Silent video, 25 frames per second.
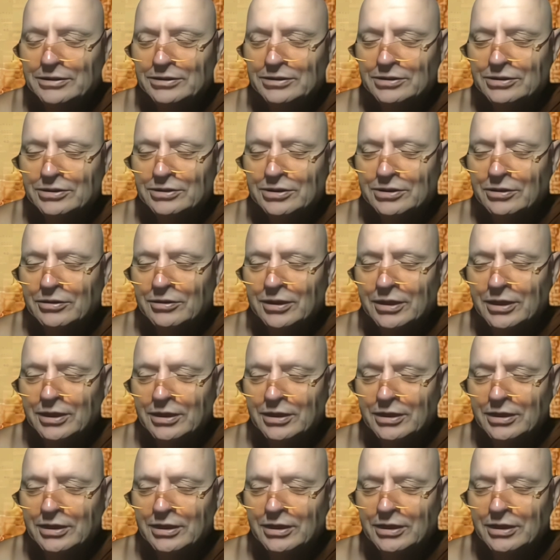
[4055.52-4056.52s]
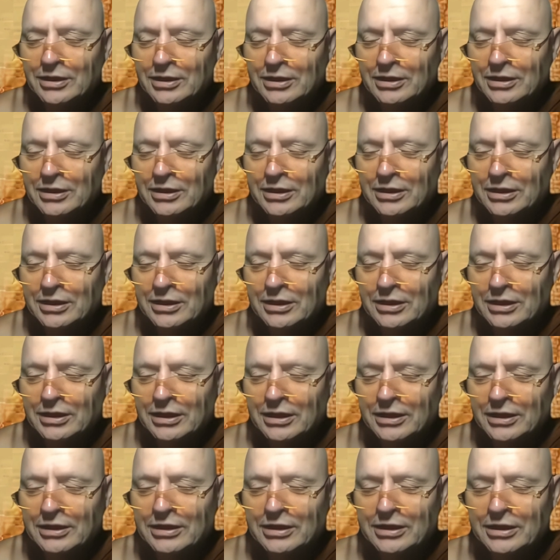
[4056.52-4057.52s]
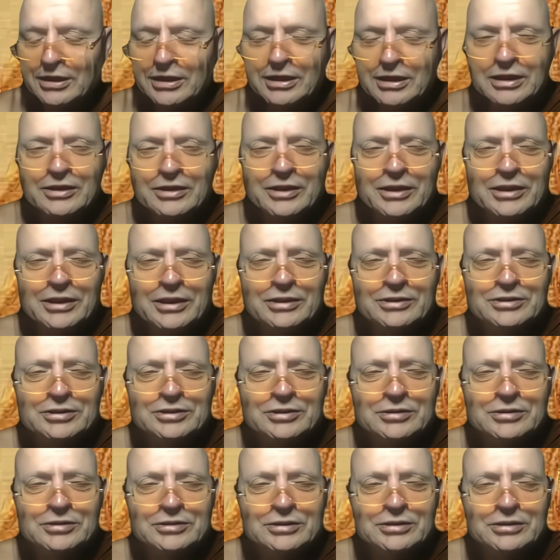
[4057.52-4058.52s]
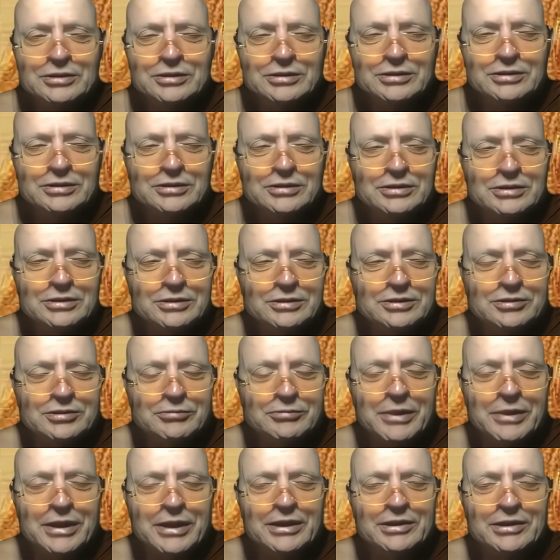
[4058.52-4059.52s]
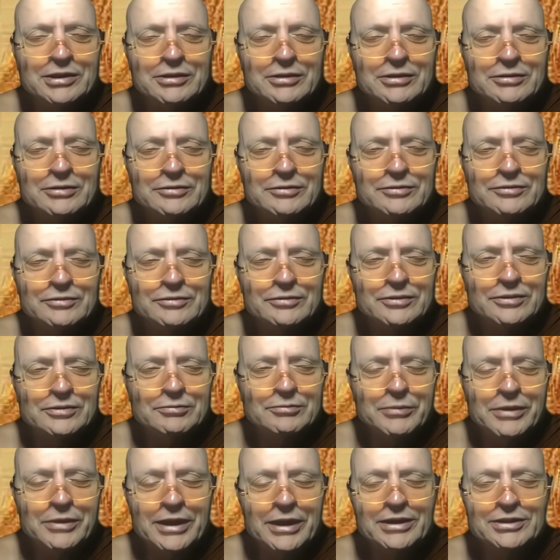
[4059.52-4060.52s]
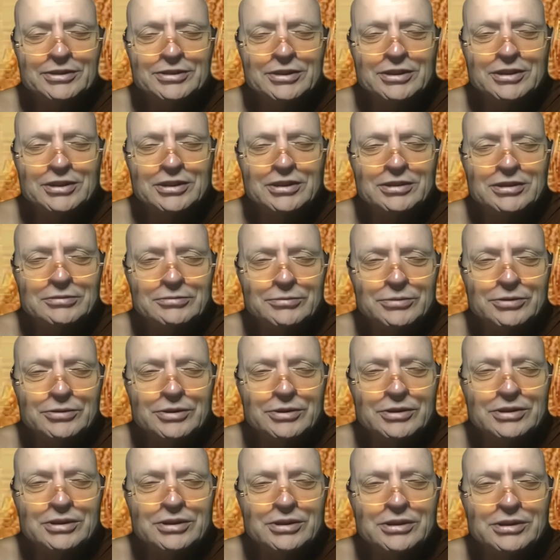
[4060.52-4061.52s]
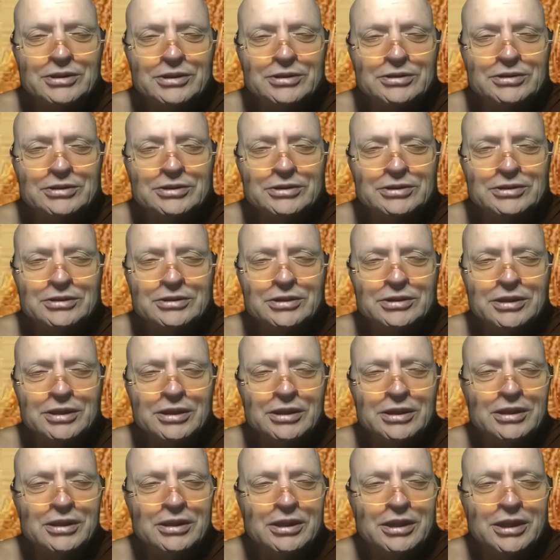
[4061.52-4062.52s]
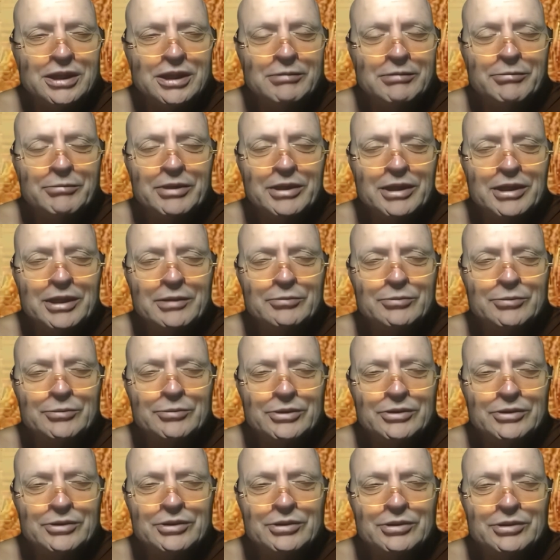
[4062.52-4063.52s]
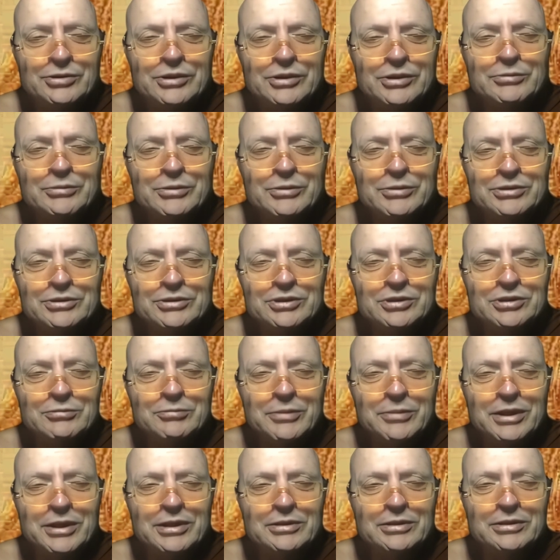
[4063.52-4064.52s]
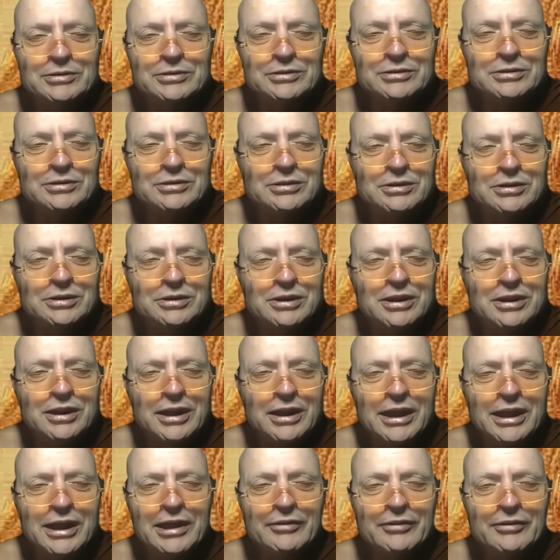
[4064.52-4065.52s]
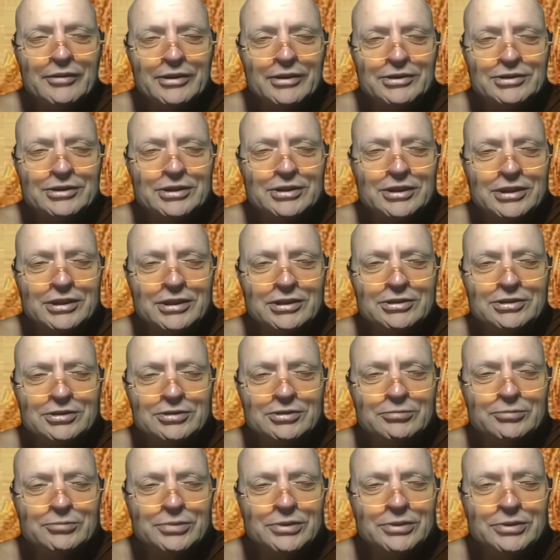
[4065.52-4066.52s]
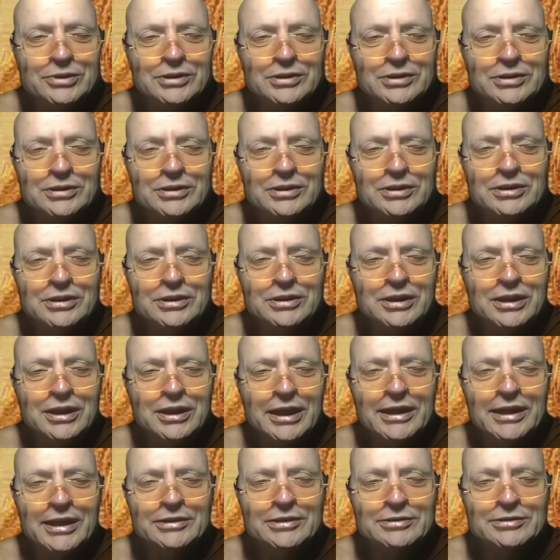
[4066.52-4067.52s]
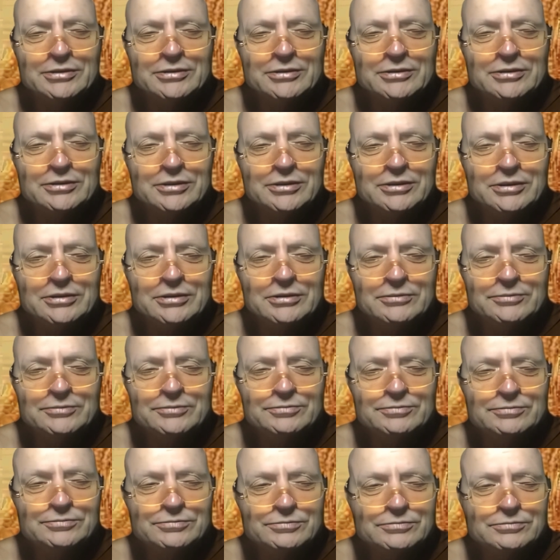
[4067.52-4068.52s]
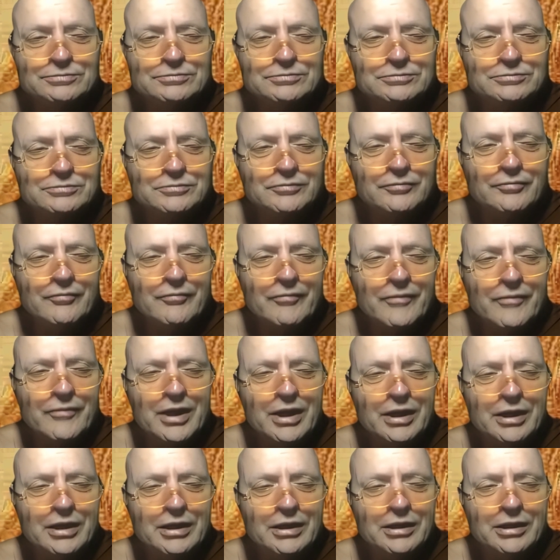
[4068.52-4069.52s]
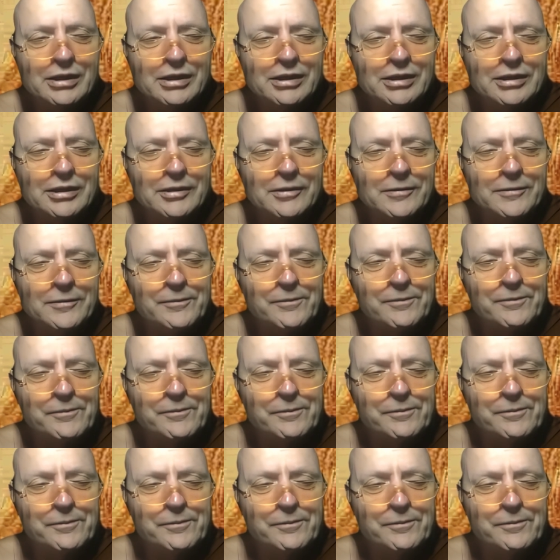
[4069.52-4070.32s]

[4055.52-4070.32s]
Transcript: Mm. So uh, I, I think it's a, it's a matter of monastic communities coming up with agreements about how these things should be handled and um,